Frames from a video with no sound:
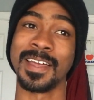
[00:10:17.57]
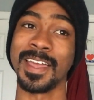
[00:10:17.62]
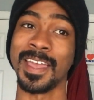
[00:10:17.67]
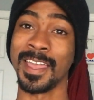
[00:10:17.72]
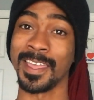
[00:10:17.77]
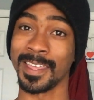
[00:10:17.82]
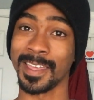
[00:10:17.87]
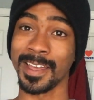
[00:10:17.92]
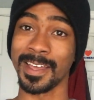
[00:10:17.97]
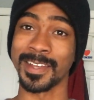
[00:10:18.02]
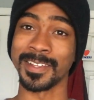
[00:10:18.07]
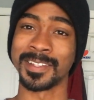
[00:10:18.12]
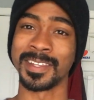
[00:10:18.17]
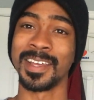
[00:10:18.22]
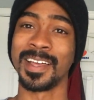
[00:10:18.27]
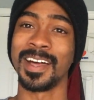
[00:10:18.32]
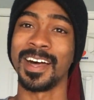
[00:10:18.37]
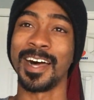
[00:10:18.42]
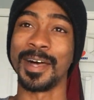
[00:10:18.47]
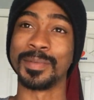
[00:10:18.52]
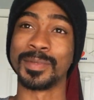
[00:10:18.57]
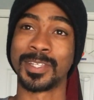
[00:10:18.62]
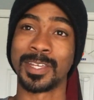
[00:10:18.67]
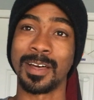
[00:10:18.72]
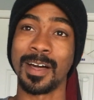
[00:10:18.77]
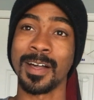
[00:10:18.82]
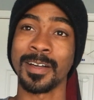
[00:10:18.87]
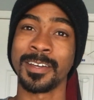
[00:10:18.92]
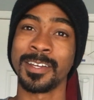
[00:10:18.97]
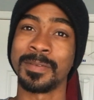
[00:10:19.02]
And yes, I'm
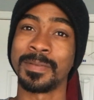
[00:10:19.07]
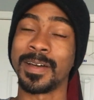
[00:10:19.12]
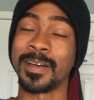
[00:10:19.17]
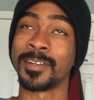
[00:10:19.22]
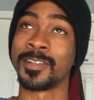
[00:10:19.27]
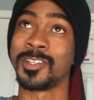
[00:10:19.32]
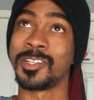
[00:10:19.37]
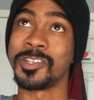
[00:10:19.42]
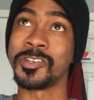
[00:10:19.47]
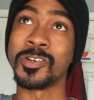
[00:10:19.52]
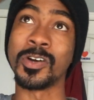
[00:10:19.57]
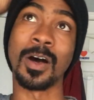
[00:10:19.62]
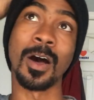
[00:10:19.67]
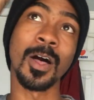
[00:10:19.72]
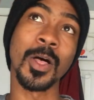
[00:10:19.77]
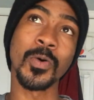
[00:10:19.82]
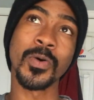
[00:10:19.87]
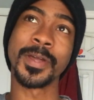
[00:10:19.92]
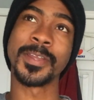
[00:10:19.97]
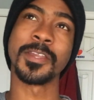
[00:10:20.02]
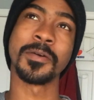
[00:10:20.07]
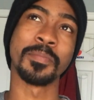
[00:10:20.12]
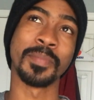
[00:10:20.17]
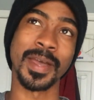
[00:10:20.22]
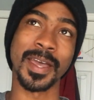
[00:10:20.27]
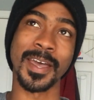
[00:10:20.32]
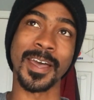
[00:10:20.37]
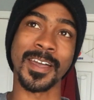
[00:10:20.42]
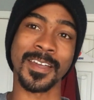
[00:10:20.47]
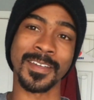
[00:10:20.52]
talking about you all the way in the
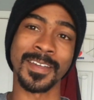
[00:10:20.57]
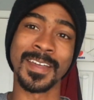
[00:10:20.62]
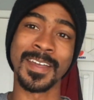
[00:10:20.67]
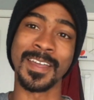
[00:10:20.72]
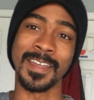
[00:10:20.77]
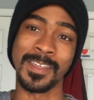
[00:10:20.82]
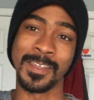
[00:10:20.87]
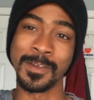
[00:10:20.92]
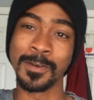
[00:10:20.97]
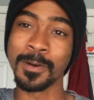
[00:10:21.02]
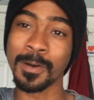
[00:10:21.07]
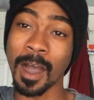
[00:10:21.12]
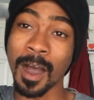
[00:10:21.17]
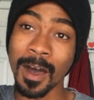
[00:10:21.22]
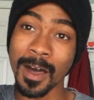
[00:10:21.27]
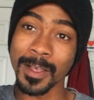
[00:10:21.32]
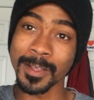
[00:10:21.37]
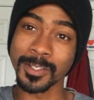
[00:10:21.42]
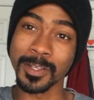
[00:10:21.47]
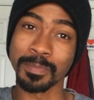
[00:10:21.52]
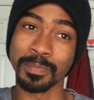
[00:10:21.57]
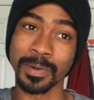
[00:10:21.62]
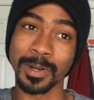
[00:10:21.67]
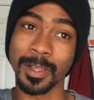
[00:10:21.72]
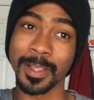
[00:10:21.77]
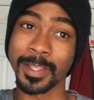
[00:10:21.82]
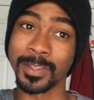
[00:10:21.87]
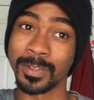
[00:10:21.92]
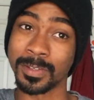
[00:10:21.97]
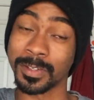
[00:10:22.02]
back. You also
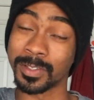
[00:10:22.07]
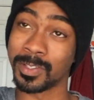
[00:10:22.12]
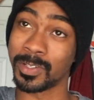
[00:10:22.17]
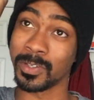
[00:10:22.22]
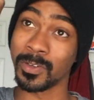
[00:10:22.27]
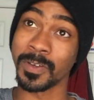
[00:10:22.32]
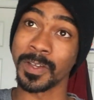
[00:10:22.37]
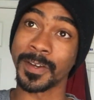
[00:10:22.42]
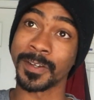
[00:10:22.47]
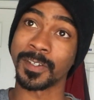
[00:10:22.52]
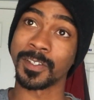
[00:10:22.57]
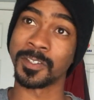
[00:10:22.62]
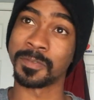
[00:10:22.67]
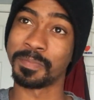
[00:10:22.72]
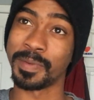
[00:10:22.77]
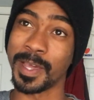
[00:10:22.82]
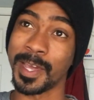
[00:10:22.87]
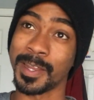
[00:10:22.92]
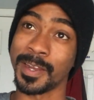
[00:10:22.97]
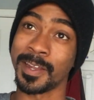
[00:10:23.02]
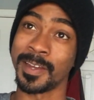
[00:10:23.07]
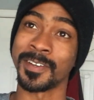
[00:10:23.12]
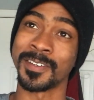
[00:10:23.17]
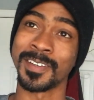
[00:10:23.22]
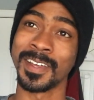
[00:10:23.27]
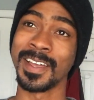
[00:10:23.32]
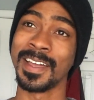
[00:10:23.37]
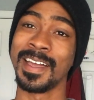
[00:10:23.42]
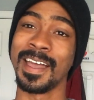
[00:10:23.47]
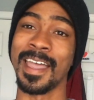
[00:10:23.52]
probably took two years of
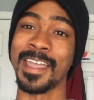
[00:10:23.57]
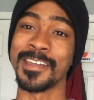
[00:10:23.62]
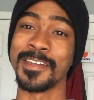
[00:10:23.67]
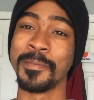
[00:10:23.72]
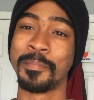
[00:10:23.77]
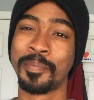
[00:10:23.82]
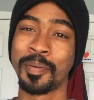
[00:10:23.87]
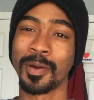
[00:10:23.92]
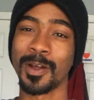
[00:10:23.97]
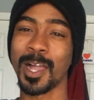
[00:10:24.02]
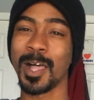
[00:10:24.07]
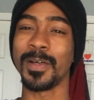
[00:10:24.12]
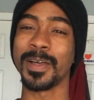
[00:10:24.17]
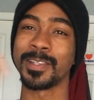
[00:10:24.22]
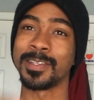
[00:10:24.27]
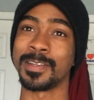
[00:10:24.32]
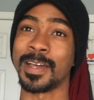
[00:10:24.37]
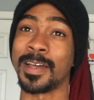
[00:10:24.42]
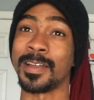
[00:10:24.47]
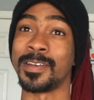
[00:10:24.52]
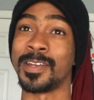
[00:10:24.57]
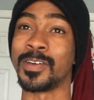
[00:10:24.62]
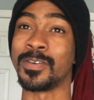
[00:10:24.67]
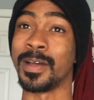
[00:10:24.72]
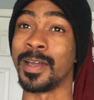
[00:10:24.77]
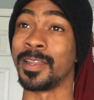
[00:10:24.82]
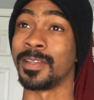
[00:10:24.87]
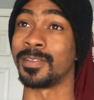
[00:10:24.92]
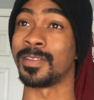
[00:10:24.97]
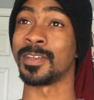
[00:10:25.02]
Spanish, and you probably did not know
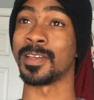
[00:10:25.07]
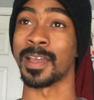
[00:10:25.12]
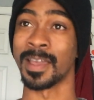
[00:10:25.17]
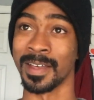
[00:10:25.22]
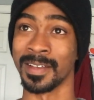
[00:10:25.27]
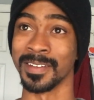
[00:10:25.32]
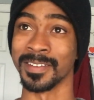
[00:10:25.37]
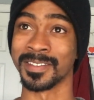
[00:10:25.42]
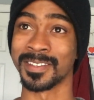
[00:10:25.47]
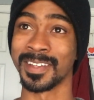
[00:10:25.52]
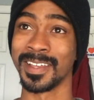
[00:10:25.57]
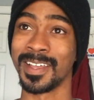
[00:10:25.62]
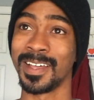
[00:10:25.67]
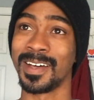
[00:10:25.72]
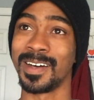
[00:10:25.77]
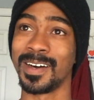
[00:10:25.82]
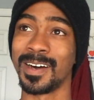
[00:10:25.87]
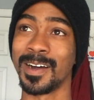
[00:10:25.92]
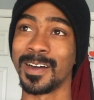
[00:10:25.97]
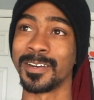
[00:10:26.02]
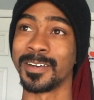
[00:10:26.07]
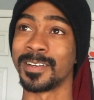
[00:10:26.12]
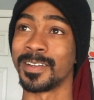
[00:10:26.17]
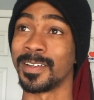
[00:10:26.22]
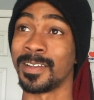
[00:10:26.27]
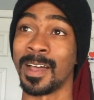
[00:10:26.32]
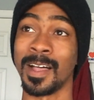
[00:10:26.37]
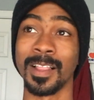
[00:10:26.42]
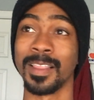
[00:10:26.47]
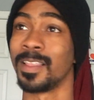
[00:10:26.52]
anything else other
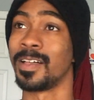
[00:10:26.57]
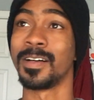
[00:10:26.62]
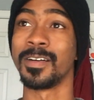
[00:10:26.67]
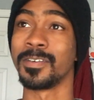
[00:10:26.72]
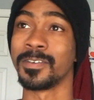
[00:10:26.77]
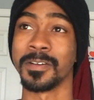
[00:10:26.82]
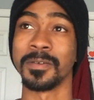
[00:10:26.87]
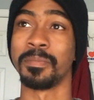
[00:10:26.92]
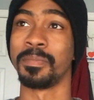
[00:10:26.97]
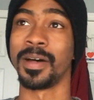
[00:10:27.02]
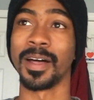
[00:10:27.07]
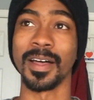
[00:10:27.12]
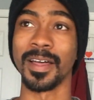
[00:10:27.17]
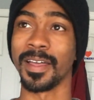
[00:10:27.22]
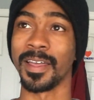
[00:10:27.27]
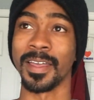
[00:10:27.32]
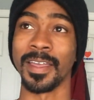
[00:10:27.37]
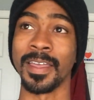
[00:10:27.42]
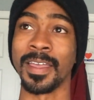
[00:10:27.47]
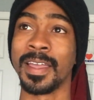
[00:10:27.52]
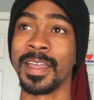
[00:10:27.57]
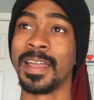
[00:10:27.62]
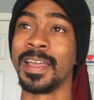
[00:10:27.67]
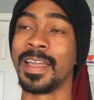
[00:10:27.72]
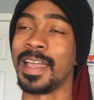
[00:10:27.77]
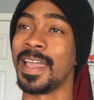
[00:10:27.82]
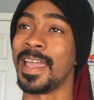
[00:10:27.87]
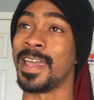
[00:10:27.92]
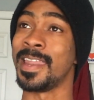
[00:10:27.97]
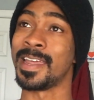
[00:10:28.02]
than hello, goodbye,
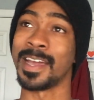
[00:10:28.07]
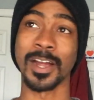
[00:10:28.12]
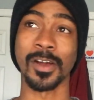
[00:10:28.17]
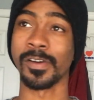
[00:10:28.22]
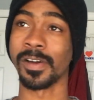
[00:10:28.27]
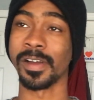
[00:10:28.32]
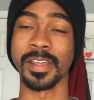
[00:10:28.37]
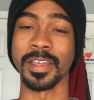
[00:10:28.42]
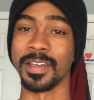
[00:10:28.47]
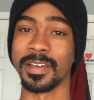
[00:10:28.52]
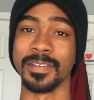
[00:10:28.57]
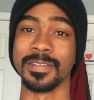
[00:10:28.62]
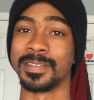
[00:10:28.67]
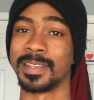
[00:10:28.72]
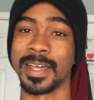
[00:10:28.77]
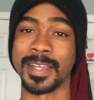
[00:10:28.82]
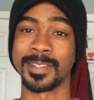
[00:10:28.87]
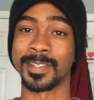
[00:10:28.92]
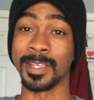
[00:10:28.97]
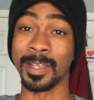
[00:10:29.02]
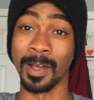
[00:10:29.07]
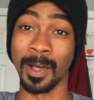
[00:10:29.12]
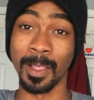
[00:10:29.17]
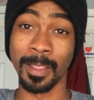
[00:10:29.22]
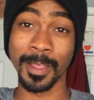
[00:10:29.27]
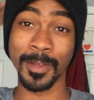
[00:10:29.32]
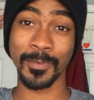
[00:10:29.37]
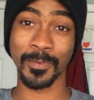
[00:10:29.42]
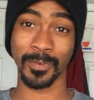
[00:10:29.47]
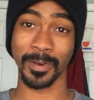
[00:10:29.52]
and how are you? That's the
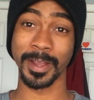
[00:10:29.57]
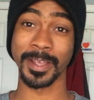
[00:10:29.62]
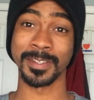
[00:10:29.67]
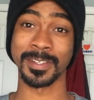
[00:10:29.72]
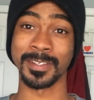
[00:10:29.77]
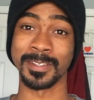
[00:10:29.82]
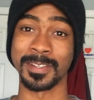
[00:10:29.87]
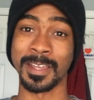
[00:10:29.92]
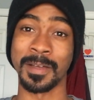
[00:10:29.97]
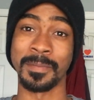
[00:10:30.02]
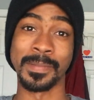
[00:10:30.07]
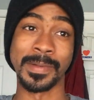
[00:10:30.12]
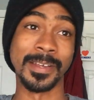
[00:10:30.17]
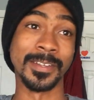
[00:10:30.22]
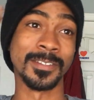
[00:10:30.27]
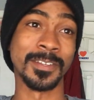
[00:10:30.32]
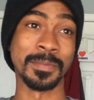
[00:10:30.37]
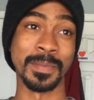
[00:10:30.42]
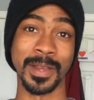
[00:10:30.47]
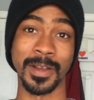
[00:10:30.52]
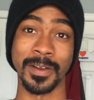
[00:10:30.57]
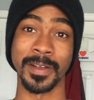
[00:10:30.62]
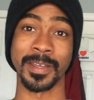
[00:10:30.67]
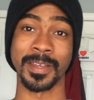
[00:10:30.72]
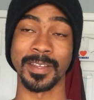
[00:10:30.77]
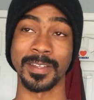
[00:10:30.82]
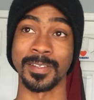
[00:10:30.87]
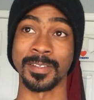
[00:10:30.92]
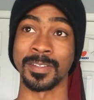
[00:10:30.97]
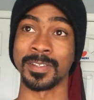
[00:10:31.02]
only phrases that most
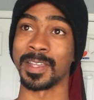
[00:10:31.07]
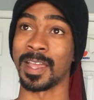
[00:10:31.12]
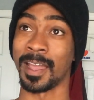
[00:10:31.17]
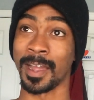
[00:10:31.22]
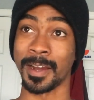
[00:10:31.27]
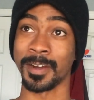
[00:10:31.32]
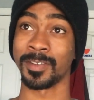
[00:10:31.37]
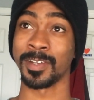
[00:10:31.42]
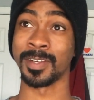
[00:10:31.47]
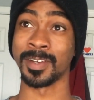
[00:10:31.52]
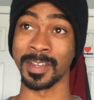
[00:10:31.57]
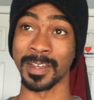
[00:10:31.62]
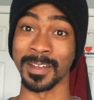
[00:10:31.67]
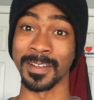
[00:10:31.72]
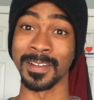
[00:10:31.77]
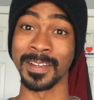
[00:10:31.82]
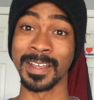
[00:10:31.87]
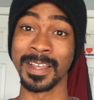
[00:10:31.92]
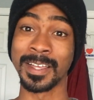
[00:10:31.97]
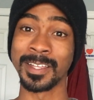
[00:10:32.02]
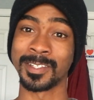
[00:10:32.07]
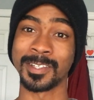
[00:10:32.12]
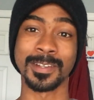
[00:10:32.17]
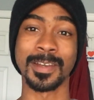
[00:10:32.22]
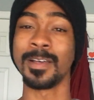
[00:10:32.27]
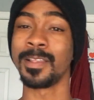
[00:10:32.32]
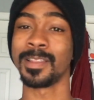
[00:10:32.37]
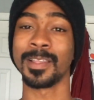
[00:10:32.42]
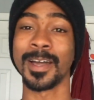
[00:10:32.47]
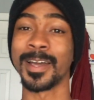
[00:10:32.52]
Americans actually know. So
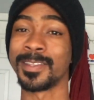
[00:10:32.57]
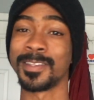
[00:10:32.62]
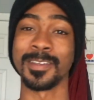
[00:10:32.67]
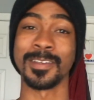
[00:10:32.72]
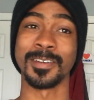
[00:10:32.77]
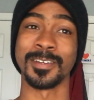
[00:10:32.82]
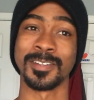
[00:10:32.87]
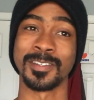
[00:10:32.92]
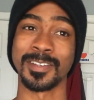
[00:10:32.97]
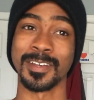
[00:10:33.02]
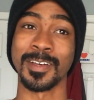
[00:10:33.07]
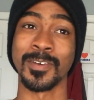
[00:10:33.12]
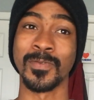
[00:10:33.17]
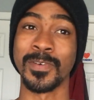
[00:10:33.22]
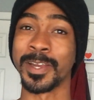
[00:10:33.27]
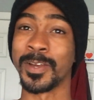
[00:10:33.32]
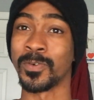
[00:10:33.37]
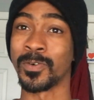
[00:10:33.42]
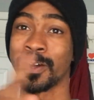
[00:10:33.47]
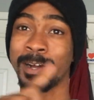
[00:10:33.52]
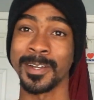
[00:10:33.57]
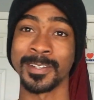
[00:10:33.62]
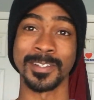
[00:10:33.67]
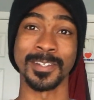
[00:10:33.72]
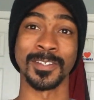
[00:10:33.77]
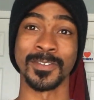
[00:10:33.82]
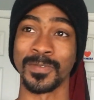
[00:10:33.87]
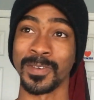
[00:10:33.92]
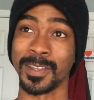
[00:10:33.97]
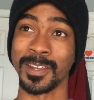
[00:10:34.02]
don't lie to yourself when you watch
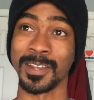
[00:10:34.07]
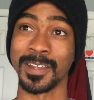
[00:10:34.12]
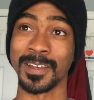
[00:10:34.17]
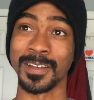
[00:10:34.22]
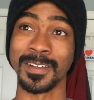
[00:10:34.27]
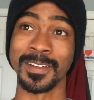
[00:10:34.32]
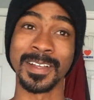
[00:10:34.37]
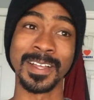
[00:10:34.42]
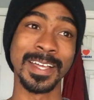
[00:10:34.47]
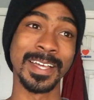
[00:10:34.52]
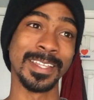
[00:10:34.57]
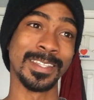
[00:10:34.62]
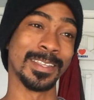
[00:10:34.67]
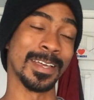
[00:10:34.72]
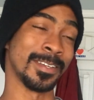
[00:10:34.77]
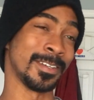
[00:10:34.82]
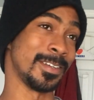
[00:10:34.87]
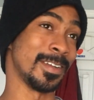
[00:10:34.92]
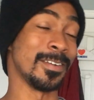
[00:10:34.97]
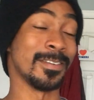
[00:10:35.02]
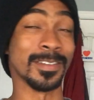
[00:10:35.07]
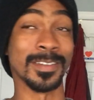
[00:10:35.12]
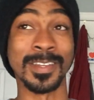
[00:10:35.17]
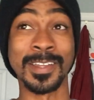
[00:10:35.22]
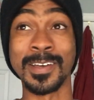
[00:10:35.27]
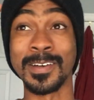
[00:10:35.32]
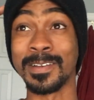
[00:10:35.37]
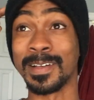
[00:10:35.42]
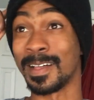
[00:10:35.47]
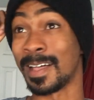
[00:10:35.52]
this video that you don't
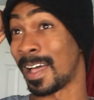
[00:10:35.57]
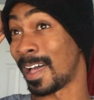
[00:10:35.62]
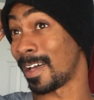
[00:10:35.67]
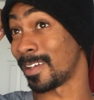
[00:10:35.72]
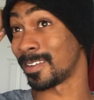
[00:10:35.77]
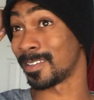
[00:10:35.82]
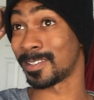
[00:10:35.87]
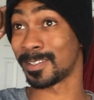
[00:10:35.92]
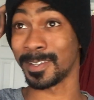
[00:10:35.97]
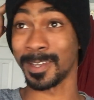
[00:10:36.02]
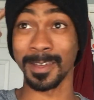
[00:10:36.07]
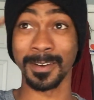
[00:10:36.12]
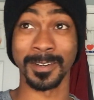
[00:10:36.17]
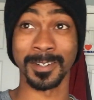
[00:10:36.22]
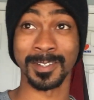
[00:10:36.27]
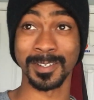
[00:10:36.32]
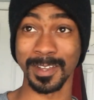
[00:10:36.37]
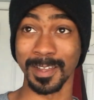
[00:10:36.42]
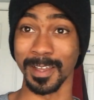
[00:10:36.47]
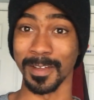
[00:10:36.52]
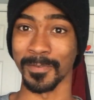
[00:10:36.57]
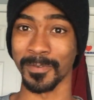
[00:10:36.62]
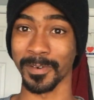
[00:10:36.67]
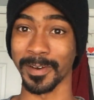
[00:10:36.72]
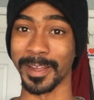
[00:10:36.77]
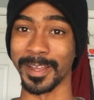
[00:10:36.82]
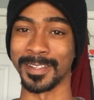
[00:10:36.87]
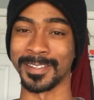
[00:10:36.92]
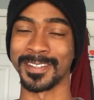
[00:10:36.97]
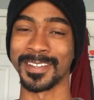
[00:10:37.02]
know how to say other stuff,
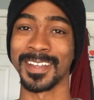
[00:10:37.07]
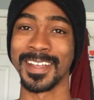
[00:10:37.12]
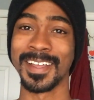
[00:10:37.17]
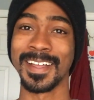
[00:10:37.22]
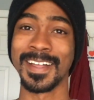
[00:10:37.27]
right?